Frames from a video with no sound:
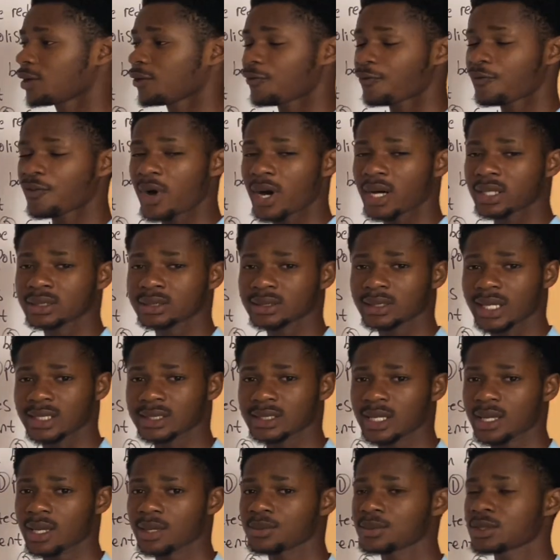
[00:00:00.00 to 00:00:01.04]
a fan that
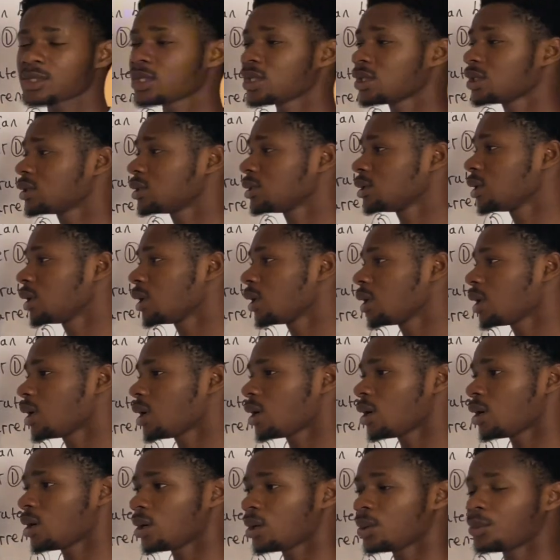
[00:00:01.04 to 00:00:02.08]
helps in
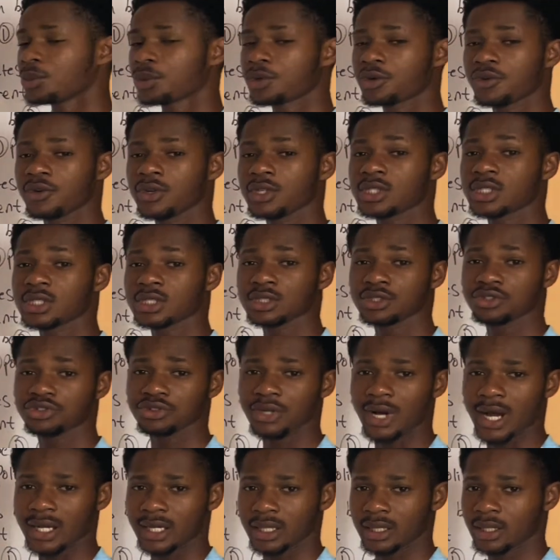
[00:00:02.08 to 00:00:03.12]
creating
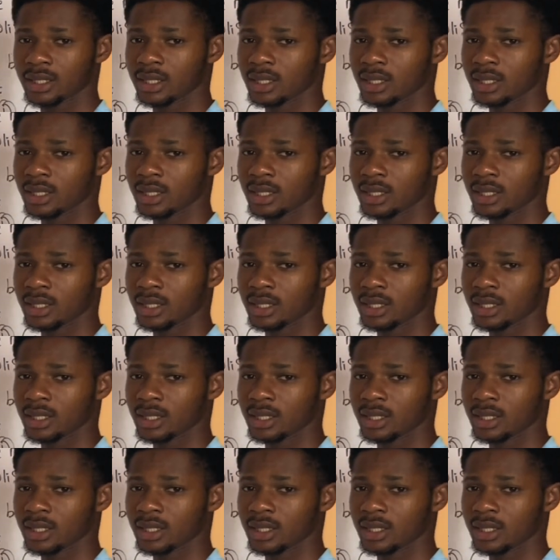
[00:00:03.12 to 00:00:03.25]
drag